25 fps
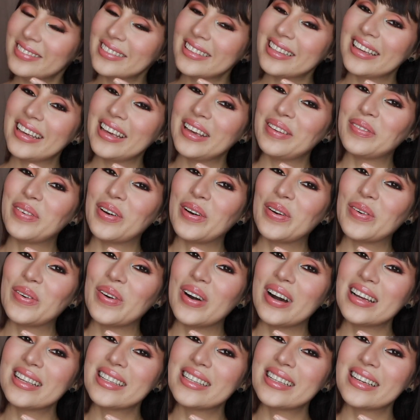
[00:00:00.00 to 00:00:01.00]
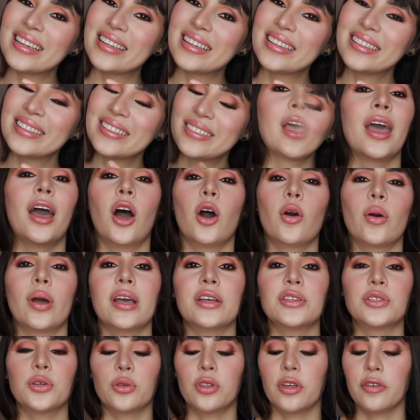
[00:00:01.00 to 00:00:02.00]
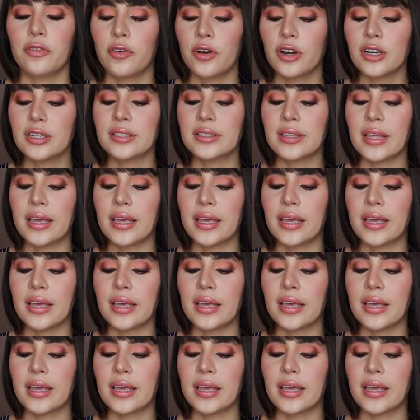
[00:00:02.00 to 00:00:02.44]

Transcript: keep on watching. Okay, so the first